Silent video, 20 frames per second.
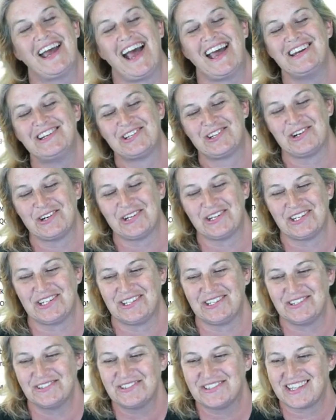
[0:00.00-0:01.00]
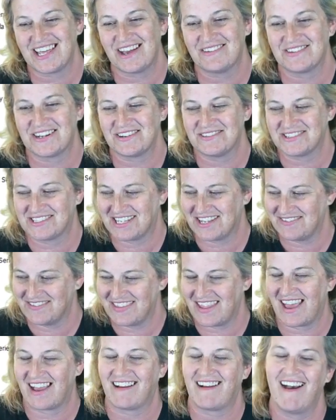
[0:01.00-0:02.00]
i, sure could have used that when i was giving
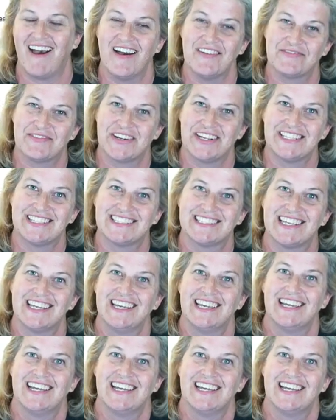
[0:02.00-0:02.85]
that conference